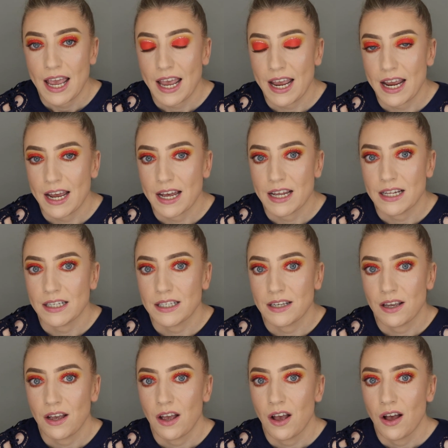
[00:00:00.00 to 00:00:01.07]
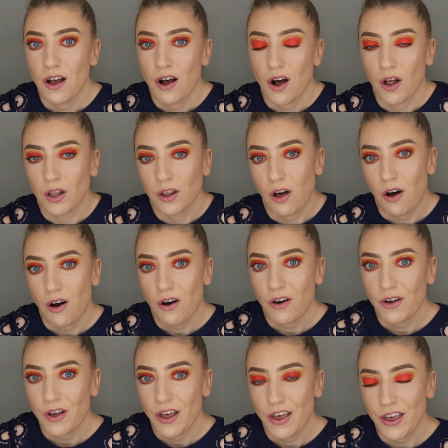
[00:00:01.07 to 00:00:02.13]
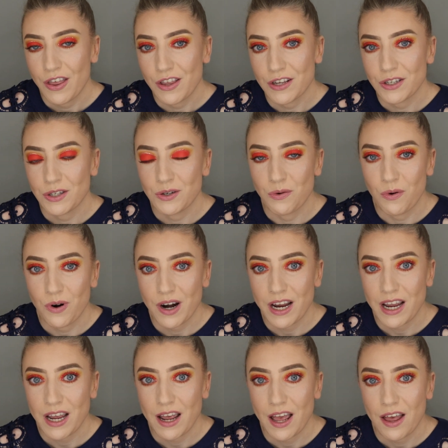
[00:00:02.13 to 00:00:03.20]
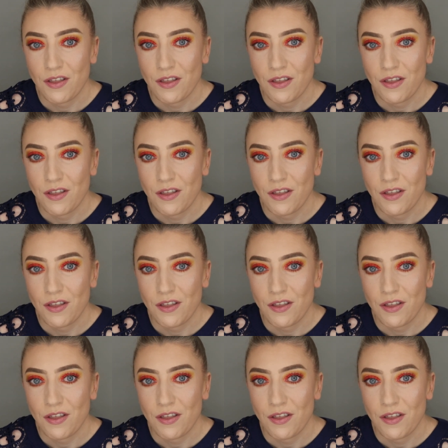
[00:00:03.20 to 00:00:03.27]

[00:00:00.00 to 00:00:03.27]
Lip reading: And along the story,